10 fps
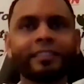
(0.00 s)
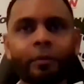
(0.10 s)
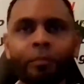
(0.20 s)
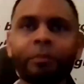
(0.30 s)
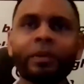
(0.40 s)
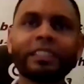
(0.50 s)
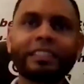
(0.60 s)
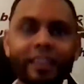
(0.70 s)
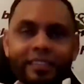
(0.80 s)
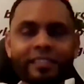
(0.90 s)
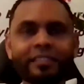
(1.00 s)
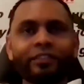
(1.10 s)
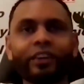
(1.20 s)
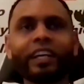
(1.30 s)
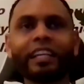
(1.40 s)
some people
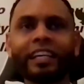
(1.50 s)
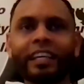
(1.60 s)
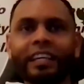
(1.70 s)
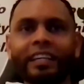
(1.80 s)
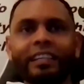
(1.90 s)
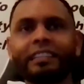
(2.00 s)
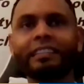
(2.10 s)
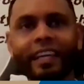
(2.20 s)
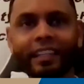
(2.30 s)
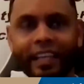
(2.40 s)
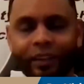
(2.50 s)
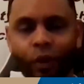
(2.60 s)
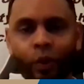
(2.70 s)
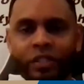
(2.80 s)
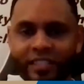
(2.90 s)
doesn't really think
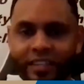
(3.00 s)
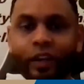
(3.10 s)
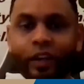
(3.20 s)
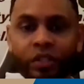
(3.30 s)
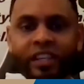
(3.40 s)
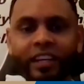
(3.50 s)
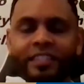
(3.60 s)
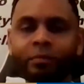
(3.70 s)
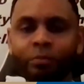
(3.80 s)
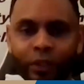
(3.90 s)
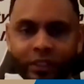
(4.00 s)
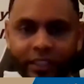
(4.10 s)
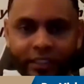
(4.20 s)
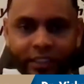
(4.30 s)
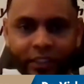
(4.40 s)
that coaching is
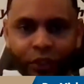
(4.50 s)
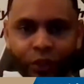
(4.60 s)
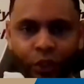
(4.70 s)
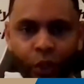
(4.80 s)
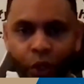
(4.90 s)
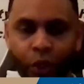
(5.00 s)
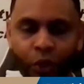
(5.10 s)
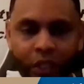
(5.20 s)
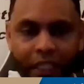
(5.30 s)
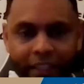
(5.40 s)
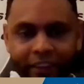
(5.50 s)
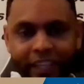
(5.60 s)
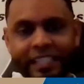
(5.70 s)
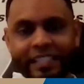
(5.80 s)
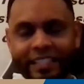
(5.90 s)
important. There
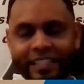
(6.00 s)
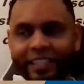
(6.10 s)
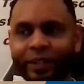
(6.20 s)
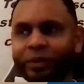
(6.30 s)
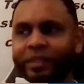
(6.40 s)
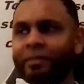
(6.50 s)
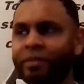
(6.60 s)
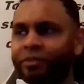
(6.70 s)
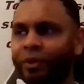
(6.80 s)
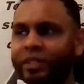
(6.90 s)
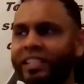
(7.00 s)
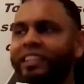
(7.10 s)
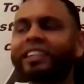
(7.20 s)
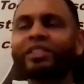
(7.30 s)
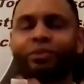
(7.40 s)
is 2 types of
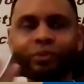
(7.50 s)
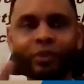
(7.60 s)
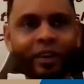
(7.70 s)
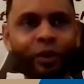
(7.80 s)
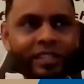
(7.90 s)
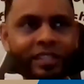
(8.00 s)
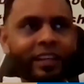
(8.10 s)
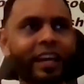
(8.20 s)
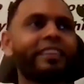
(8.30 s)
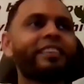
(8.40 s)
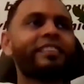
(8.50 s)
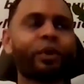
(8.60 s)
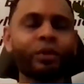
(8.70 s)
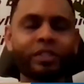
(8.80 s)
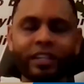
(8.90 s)
coaching. There's free coaching and there's
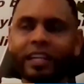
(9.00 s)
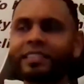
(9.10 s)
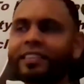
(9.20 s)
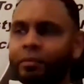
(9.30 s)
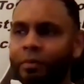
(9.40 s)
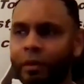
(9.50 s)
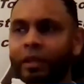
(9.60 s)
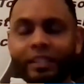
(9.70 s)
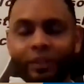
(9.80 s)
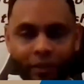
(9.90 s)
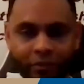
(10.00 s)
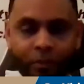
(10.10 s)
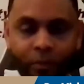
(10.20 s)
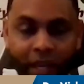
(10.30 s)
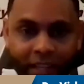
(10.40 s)
coaching that you have
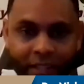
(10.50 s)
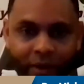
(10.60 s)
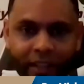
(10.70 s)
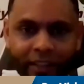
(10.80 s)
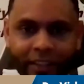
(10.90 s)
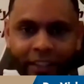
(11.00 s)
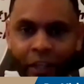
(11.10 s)
to pay as well.